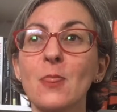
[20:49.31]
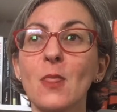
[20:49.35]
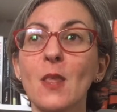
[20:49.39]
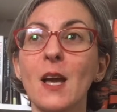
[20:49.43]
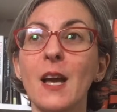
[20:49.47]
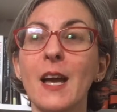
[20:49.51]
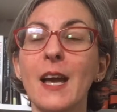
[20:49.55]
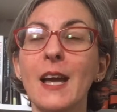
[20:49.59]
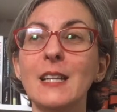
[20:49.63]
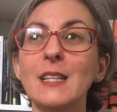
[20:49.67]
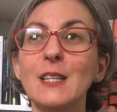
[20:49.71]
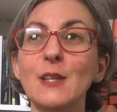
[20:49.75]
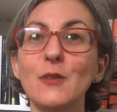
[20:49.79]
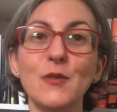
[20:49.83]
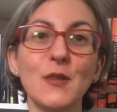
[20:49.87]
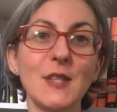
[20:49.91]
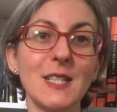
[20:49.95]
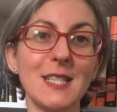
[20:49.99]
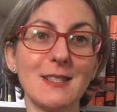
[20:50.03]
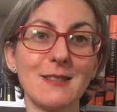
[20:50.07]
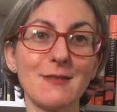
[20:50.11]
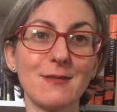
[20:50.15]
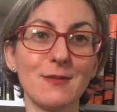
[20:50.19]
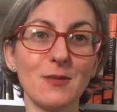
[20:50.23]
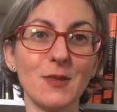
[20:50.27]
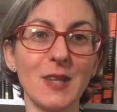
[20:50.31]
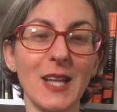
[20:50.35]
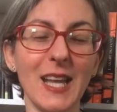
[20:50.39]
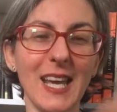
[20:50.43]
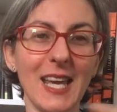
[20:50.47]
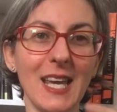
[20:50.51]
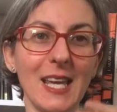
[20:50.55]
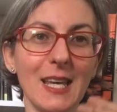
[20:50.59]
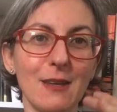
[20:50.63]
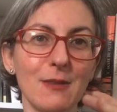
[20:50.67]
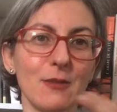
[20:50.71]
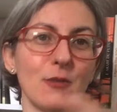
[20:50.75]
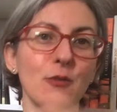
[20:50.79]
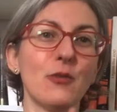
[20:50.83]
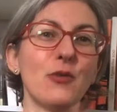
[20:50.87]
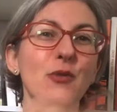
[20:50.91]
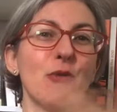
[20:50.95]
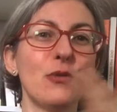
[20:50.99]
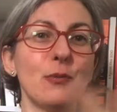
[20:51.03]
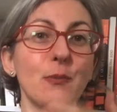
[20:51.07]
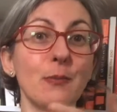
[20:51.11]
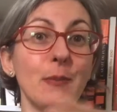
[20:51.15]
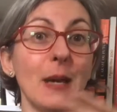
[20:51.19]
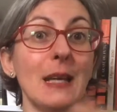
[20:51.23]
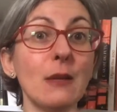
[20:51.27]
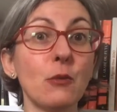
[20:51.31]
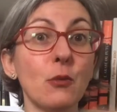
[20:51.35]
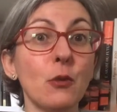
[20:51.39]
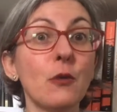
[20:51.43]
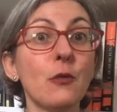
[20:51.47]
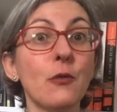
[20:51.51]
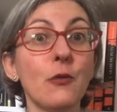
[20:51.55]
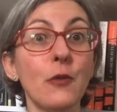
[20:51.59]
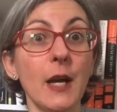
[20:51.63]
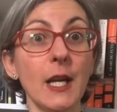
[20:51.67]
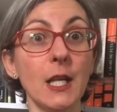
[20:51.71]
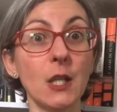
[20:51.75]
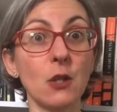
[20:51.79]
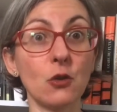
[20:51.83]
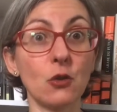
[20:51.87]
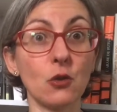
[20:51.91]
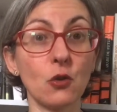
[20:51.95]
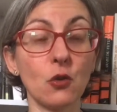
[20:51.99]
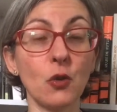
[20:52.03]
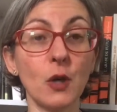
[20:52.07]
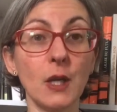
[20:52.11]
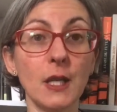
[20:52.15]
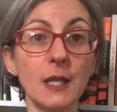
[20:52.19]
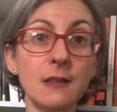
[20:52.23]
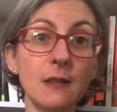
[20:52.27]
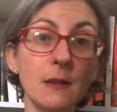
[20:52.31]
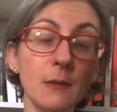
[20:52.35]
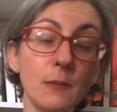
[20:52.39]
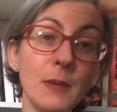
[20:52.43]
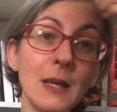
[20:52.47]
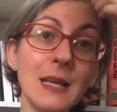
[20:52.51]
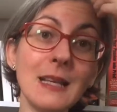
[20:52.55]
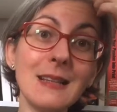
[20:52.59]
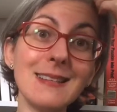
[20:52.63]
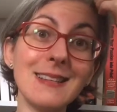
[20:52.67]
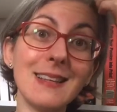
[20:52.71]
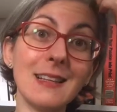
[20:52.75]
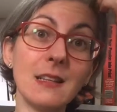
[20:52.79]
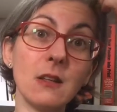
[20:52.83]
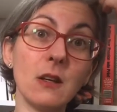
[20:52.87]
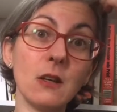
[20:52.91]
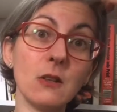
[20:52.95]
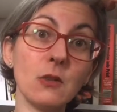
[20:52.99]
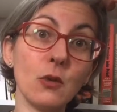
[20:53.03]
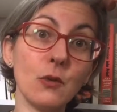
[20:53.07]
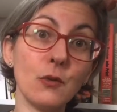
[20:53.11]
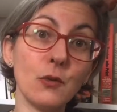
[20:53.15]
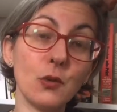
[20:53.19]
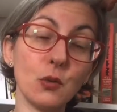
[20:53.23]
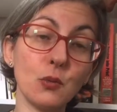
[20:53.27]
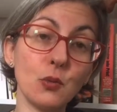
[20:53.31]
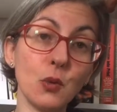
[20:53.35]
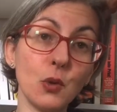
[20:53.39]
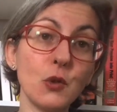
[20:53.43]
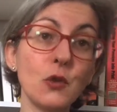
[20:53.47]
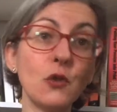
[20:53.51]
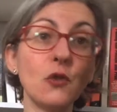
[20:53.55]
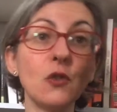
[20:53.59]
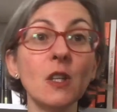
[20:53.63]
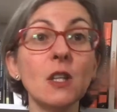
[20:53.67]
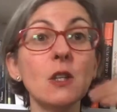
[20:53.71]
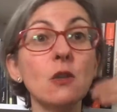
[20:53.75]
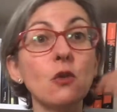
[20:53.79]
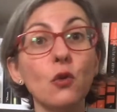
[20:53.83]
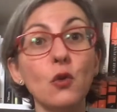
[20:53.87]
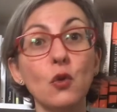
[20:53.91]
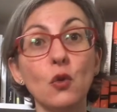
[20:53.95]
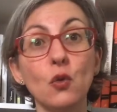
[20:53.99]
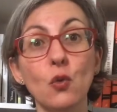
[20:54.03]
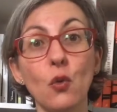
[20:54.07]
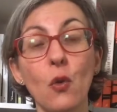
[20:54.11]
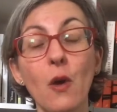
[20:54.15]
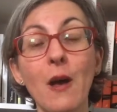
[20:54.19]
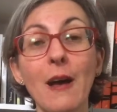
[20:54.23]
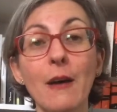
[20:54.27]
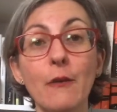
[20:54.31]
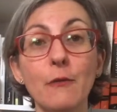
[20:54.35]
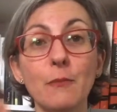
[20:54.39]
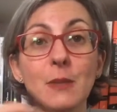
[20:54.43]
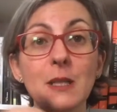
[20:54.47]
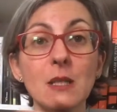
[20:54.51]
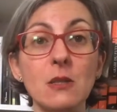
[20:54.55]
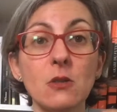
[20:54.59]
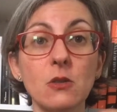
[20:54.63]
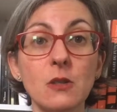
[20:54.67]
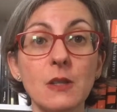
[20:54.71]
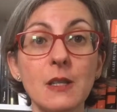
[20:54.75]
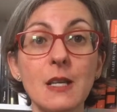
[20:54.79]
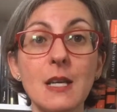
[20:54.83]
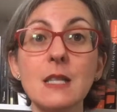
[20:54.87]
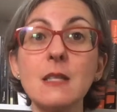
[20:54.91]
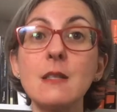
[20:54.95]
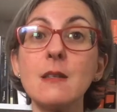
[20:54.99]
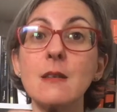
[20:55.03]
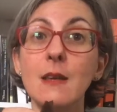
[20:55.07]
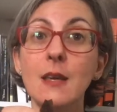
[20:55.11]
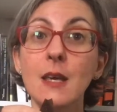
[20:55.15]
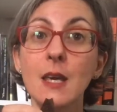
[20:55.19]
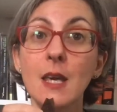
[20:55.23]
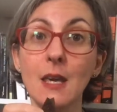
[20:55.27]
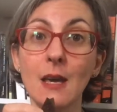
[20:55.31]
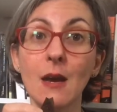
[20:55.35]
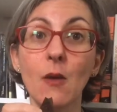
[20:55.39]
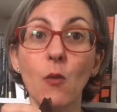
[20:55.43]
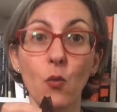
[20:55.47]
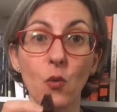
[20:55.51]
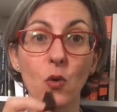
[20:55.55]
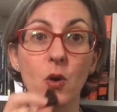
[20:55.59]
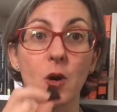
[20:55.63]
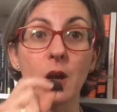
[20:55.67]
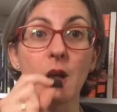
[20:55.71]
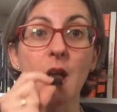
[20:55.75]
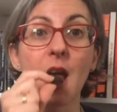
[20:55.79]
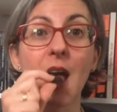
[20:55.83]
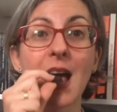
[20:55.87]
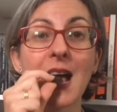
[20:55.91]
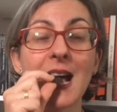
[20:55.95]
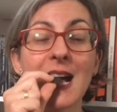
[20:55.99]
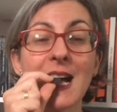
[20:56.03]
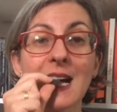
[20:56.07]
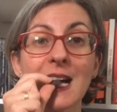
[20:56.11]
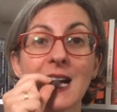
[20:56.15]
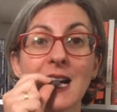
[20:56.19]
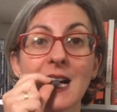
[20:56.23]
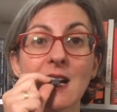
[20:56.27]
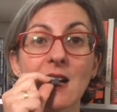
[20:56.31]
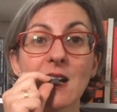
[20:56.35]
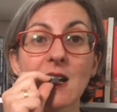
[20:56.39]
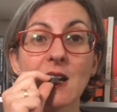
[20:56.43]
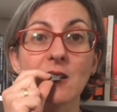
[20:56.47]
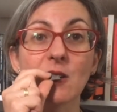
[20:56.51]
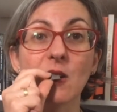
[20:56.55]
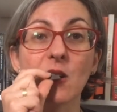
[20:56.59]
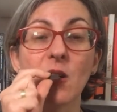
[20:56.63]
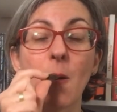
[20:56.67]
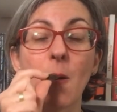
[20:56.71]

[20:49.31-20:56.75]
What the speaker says: if it's like made with finer quality beans and not over roasted, so you don't have bitterness, it can work. So